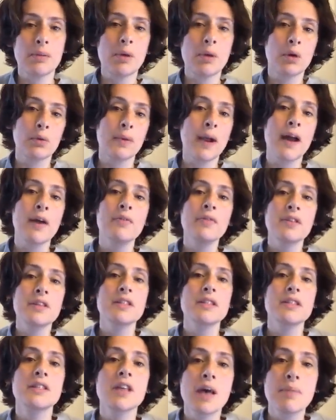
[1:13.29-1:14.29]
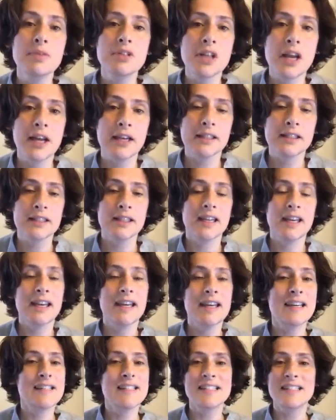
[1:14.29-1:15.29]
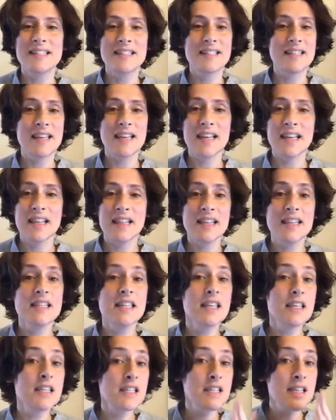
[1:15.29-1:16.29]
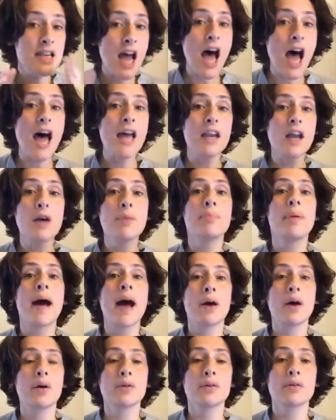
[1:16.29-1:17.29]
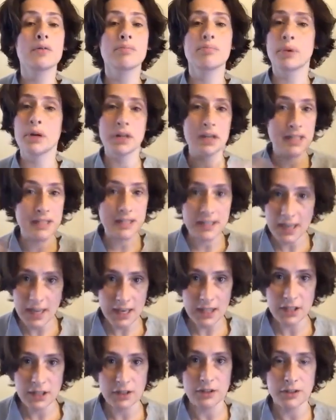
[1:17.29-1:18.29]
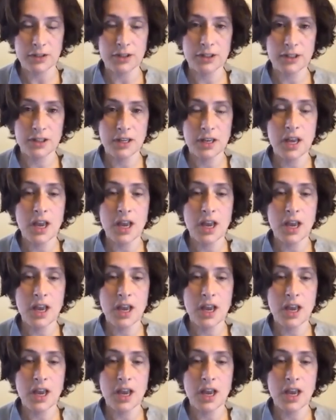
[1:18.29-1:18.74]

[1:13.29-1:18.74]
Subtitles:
around this subject is this is not about Bernie Sanders.